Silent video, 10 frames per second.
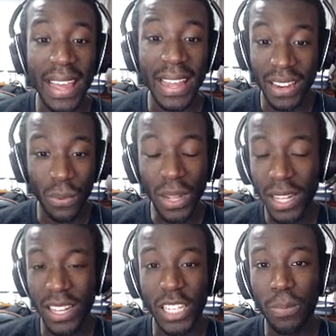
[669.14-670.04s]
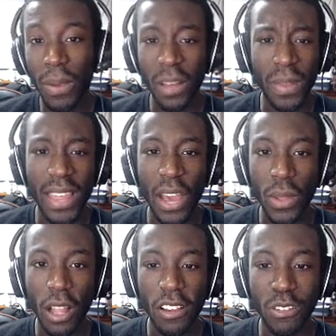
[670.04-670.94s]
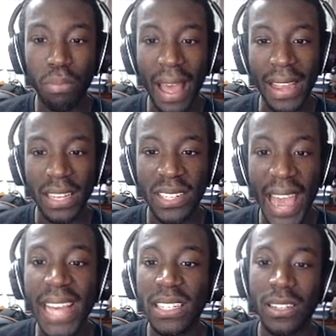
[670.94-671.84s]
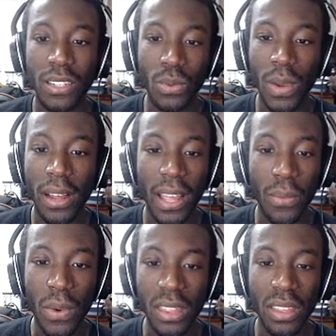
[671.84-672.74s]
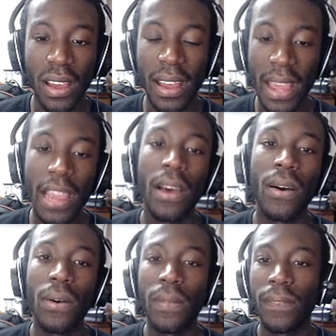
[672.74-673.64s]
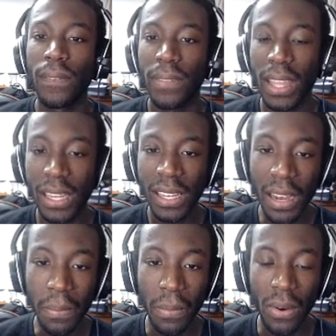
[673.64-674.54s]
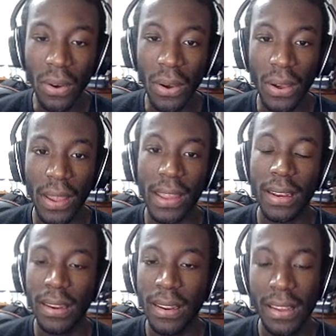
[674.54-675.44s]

And it really does bug me that we lost Black Assassin as well. Like, what the hell? Like, come on.